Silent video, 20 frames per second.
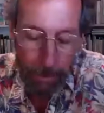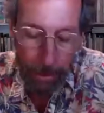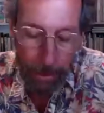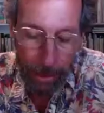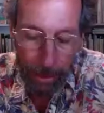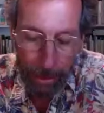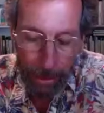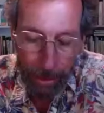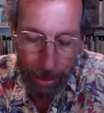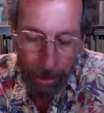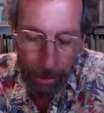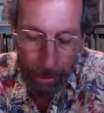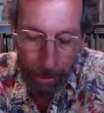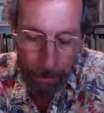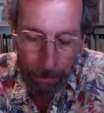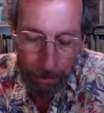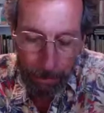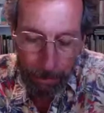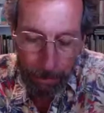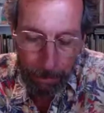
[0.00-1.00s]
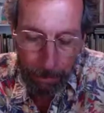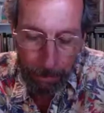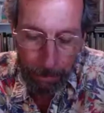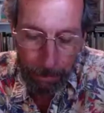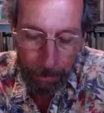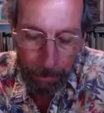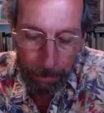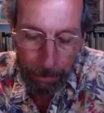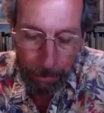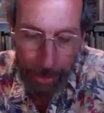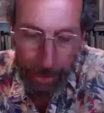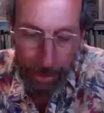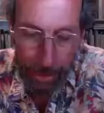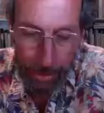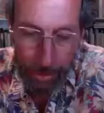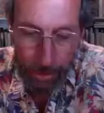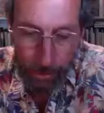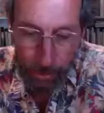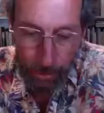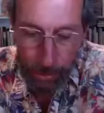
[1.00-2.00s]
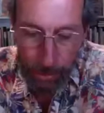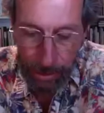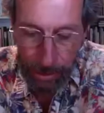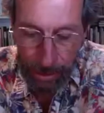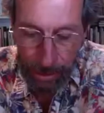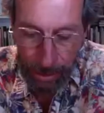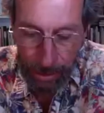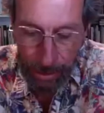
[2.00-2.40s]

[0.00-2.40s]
And this was